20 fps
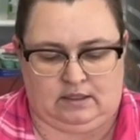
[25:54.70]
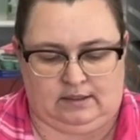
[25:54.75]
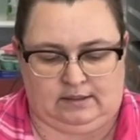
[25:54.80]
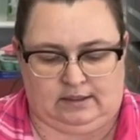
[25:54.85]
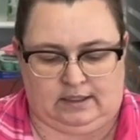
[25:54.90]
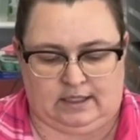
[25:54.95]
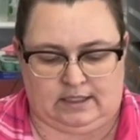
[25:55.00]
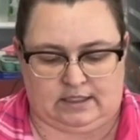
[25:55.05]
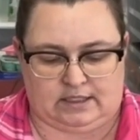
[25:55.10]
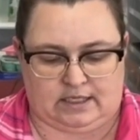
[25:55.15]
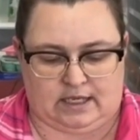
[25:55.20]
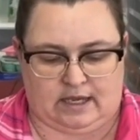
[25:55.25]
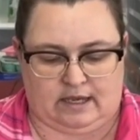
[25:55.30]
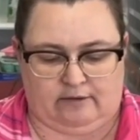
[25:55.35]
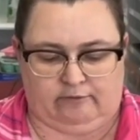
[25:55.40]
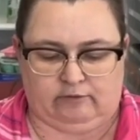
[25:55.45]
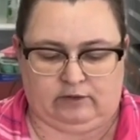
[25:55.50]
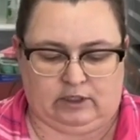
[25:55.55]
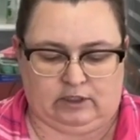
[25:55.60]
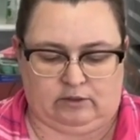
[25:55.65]
like to
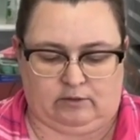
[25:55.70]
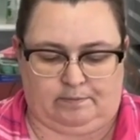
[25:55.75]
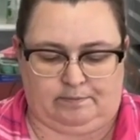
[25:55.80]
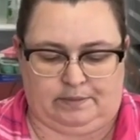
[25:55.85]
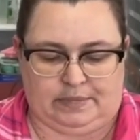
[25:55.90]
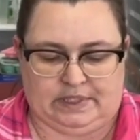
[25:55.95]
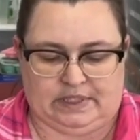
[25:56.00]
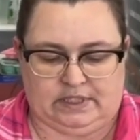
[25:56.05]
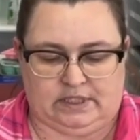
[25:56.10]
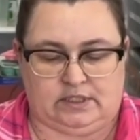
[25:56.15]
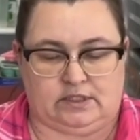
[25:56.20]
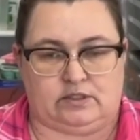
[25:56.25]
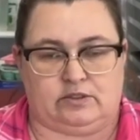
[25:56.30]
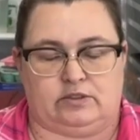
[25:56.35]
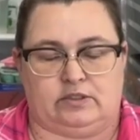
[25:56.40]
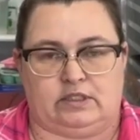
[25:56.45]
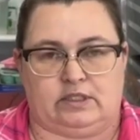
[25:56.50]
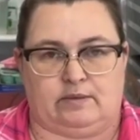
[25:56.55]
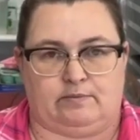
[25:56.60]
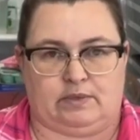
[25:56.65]
have little bins or
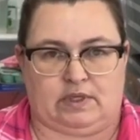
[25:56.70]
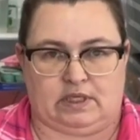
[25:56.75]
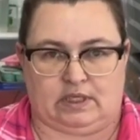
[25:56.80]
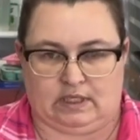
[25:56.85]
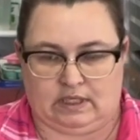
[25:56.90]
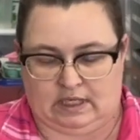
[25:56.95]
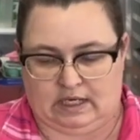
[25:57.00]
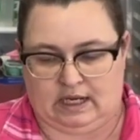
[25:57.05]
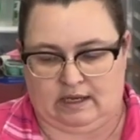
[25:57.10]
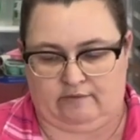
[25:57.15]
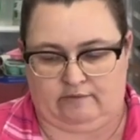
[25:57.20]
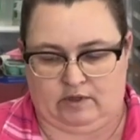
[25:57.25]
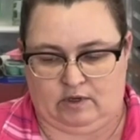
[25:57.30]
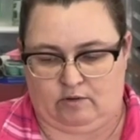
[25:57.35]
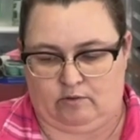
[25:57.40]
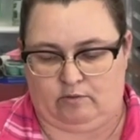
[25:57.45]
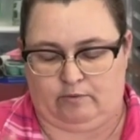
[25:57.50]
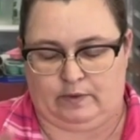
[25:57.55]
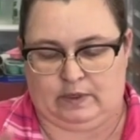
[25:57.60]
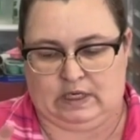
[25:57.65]
something that have the
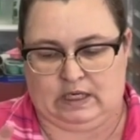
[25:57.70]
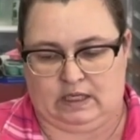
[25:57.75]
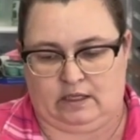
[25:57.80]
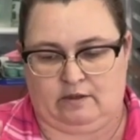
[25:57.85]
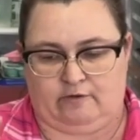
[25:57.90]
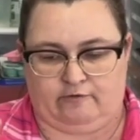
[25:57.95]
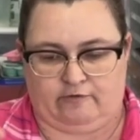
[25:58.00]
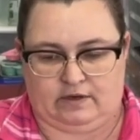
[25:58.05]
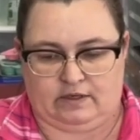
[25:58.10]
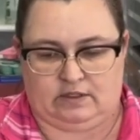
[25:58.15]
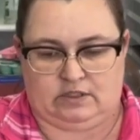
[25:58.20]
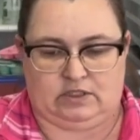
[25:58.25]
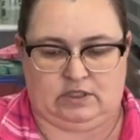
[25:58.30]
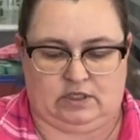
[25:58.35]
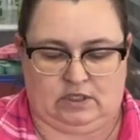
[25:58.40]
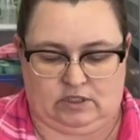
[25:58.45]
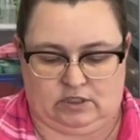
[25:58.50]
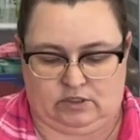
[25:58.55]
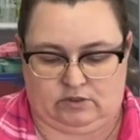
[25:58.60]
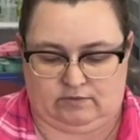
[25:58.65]
opening in the front so you
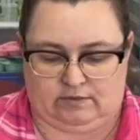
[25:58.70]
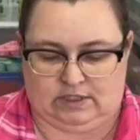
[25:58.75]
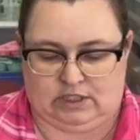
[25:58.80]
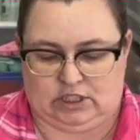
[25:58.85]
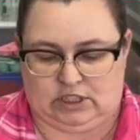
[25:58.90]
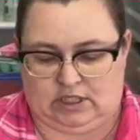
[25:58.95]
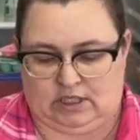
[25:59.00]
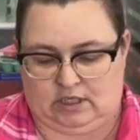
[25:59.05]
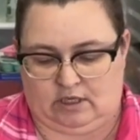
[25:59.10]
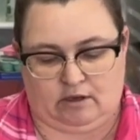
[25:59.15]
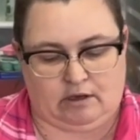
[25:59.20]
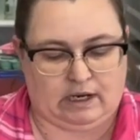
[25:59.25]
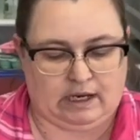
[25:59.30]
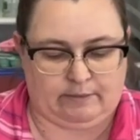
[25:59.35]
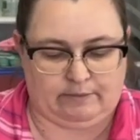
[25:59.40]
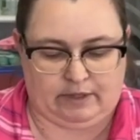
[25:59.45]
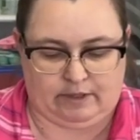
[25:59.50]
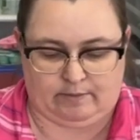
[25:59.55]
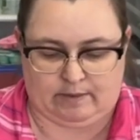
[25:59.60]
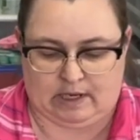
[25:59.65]
can just reach in and
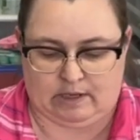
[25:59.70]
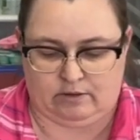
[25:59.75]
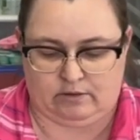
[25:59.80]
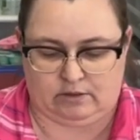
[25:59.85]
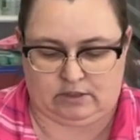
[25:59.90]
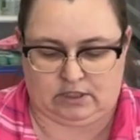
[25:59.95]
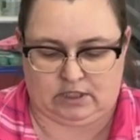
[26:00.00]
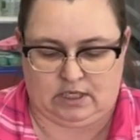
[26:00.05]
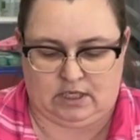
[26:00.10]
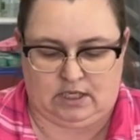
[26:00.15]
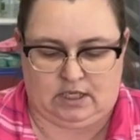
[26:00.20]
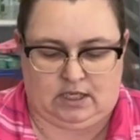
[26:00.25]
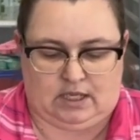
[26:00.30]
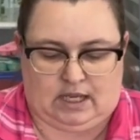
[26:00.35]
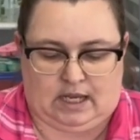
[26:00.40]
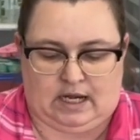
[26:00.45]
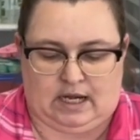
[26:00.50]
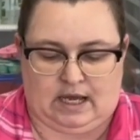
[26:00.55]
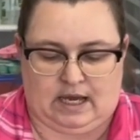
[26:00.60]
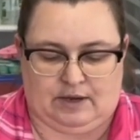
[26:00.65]
grab them out
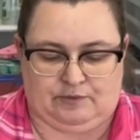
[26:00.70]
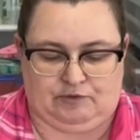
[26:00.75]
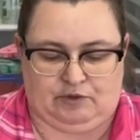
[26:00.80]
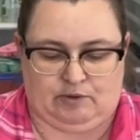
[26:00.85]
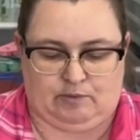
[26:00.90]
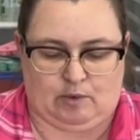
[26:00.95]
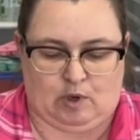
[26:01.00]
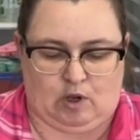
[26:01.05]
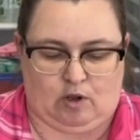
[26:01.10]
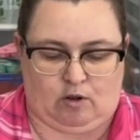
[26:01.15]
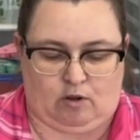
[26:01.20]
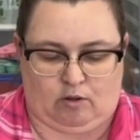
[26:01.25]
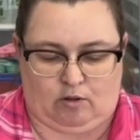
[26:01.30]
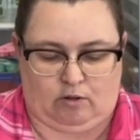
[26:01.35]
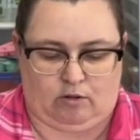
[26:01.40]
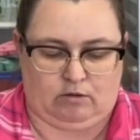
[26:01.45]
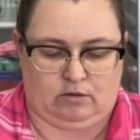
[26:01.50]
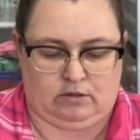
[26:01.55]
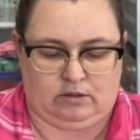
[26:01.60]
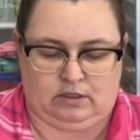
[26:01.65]
and have them
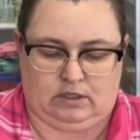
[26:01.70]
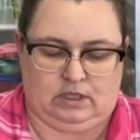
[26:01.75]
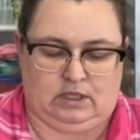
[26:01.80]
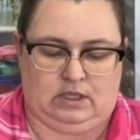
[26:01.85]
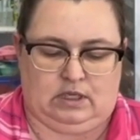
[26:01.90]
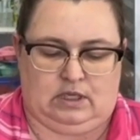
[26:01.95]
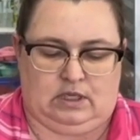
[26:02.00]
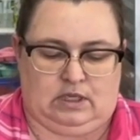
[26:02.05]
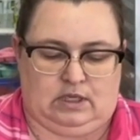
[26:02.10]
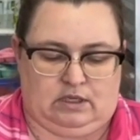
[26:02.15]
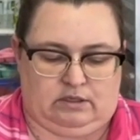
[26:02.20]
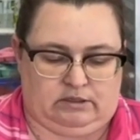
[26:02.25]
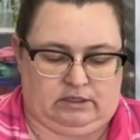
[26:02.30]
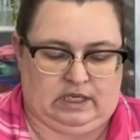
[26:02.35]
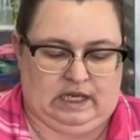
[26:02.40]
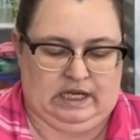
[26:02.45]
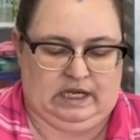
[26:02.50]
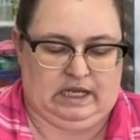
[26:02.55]
all kind